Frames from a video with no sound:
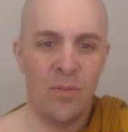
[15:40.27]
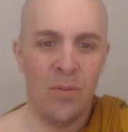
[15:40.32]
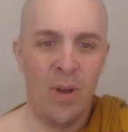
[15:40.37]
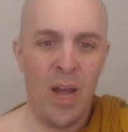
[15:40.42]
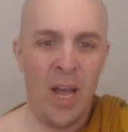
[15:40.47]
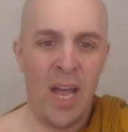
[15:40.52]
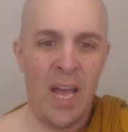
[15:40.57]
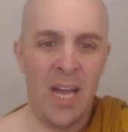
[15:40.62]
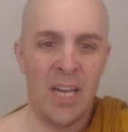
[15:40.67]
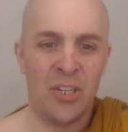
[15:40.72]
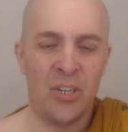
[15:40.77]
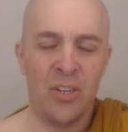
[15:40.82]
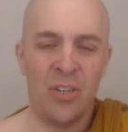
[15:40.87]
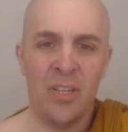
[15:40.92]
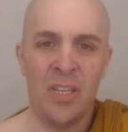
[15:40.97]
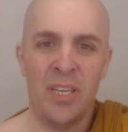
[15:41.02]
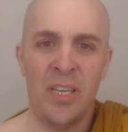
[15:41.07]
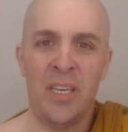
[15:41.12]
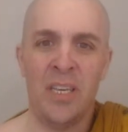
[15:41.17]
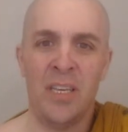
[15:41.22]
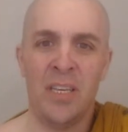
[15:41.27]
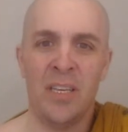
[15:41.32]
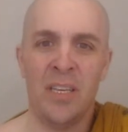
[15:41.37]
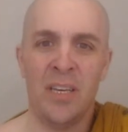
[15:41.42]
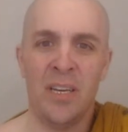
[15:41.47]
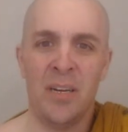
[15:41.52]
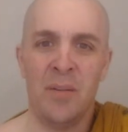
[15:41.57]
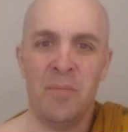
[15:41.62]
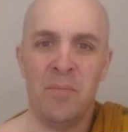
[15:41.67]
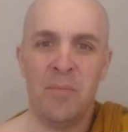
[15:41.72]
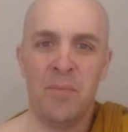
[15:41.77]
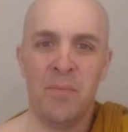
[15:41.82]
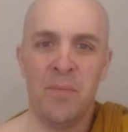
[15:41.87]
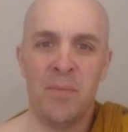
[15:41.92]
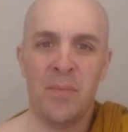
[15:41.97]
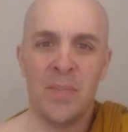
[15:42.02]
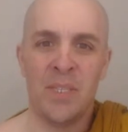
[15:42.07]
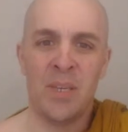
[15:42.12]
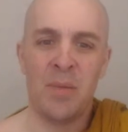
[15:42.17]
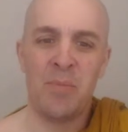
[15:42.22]
actually,
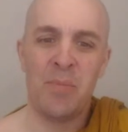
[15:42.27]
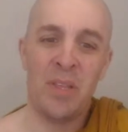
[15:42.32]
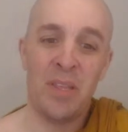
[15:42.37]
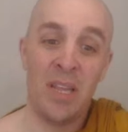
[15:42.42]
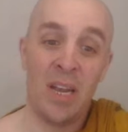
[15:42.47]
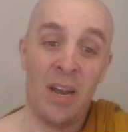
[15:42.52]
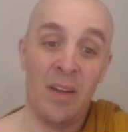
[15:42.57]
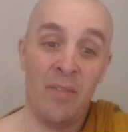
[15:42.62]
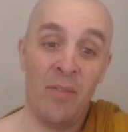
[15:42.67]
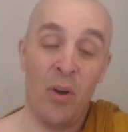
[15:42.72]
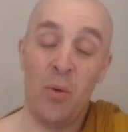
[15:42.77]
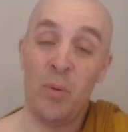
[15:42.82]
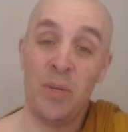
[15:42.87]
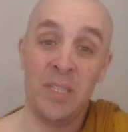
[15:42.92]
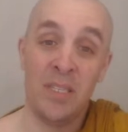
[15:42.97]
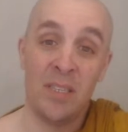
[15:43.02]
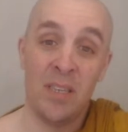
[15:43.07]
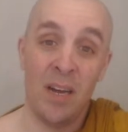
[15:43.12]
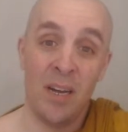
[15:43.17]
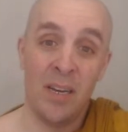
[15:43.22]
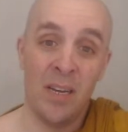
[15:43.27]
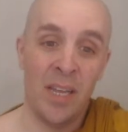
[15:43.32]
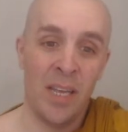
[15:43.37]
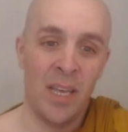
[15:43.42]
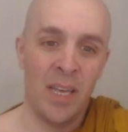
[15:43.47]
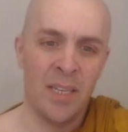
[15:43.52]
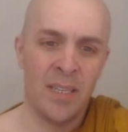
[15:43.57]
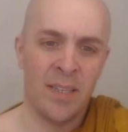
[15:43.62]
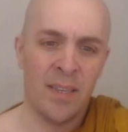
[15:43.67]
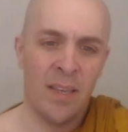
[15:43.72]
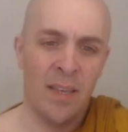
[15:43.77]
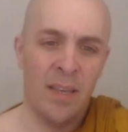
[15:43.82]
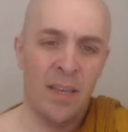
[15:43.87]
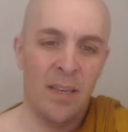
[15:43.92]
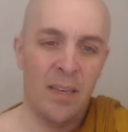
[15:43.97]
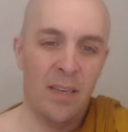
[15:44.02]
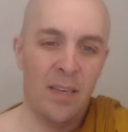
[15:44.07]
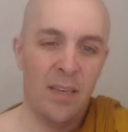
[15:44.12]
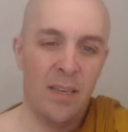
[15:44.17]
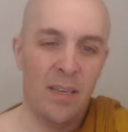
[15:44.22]
something that I've always done is
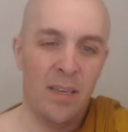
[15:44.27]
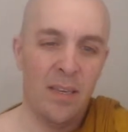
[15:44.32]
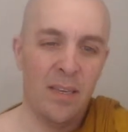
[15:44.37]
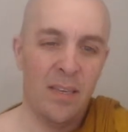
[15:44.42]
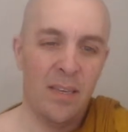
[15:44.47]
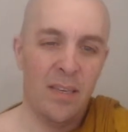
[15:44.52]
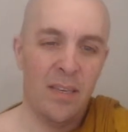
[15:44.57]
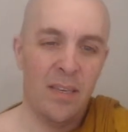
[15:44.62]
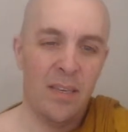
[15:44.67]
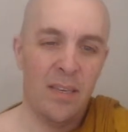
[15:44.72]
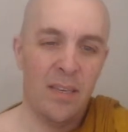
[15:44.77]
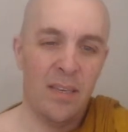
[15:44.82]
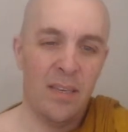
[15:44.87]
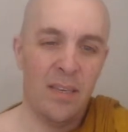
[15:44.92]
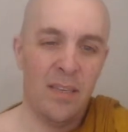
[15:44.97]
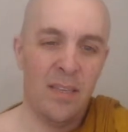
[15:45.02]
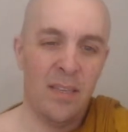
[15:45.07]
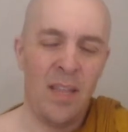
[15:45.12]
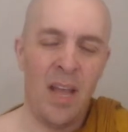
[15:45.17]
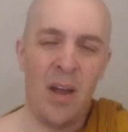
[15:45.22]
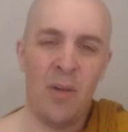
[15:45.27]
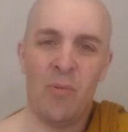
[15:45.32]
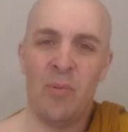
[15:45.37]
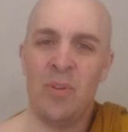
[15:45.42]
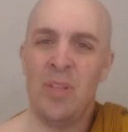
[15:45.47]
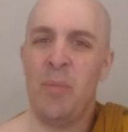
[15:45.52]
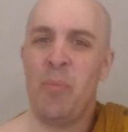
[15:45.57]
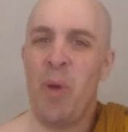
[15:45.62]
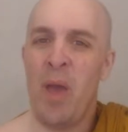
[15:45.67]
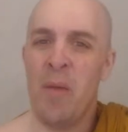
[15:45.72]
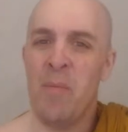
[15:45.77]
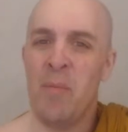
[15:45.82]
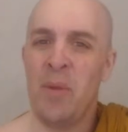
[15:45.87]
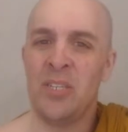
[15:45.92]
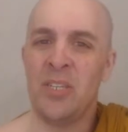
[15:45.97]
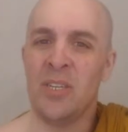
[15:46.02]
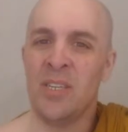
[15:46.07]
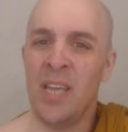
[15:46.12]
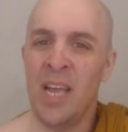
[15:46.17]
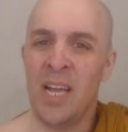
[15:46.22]
not really pay
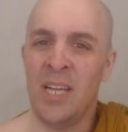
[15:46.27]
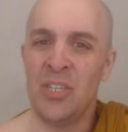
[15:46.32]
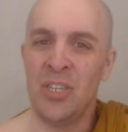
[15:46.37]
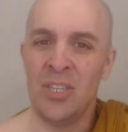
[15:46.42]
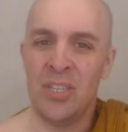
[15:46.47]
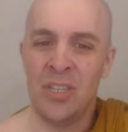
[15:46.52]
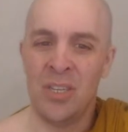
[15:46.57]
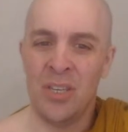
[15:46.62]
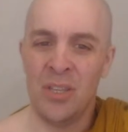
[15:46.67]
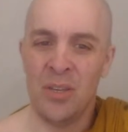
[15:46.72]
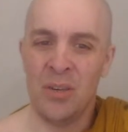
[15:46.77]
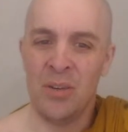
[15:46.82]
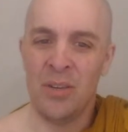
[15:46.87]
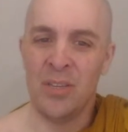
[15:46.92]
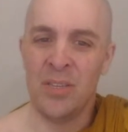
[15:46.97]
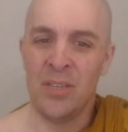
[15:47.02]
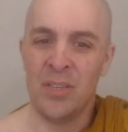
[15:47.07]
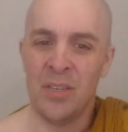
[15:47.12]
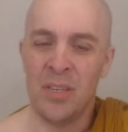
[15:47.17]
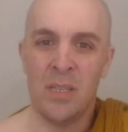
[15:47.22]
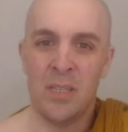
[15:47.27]
much attention to